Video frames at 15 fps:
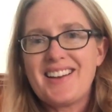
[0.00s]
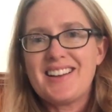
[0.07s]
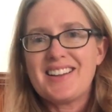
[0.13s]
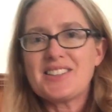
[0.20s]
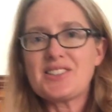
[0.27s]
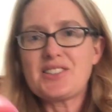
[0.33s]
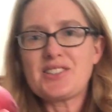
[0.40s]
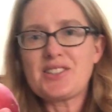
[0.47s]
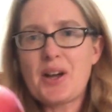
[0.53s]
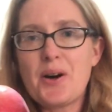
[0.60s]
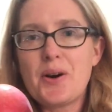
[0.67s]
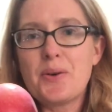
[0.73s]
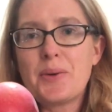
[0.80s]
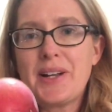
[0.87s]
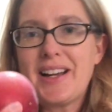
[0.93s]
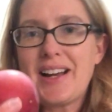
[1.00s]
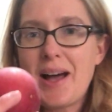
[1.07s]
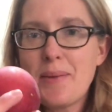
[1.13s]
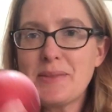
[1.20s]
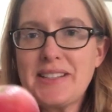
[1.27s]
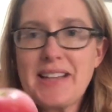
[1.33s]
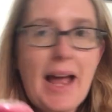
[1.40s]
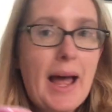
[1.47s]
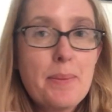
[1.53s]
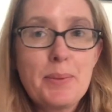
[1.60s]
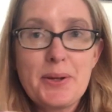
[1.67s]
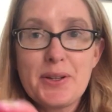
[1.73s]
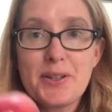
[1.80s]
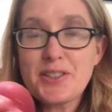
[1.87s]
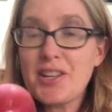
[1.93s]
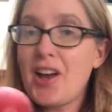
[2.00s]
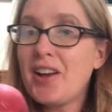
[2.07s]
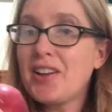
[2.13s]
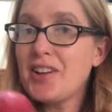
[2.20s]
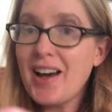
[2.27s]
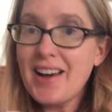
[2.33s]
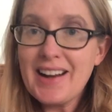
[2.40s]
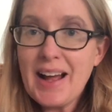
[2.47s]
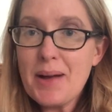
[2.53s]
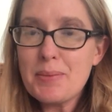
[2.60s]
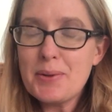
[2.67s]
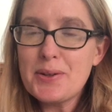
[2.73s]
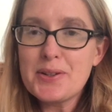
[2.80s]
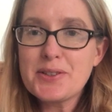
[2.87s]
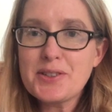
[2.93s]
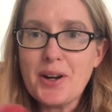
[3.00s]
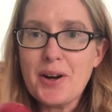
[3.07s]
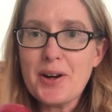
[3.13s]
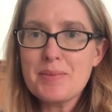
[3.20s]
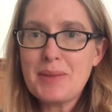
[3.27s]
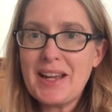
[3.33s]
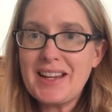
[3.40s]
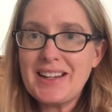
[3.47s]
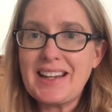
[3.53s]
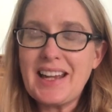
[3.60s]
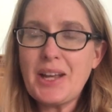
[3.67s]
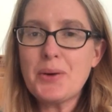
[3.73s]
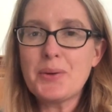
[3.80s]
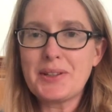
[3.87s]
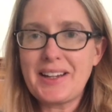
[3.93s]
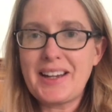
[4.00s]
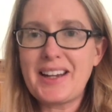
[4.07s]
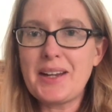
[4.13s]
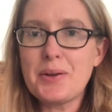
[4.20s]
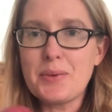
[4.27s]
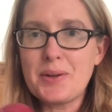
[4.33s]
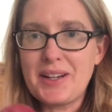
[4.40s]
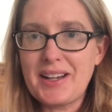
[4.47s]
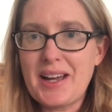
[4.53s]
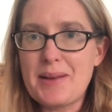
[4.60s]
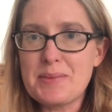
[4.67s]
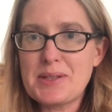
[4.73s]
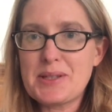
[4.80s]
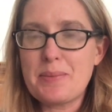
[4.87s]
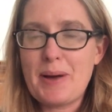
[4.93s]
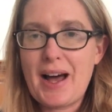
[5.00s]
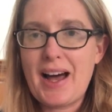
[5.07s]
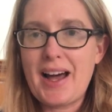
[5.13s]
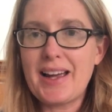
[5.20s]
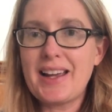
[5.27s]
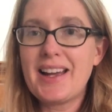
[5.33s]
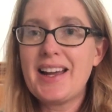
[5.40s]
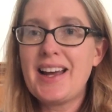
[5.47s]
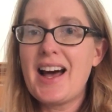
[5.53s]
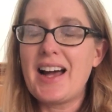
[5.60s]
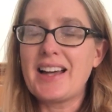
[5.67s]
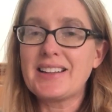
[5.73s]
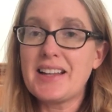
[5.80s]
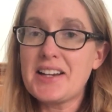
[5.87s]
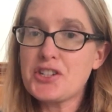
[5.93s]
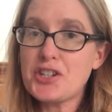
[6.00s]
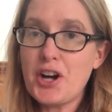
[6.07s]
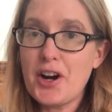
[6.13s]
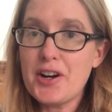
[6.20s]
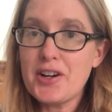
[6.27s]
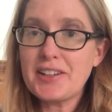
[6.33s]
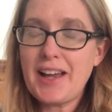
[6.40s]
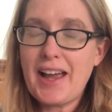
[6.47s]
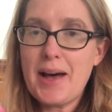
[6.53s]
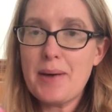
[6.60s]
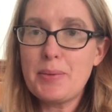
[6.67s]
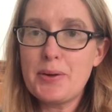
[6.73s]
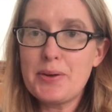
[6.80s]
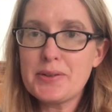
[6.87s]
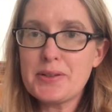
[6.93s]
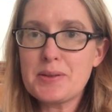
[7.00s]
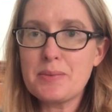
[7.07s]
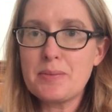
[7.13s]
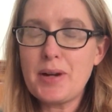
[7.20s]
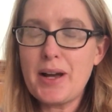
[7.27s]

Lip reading: So when it comes to apples, not apples are made equally when it comes to pie. I like tart apples.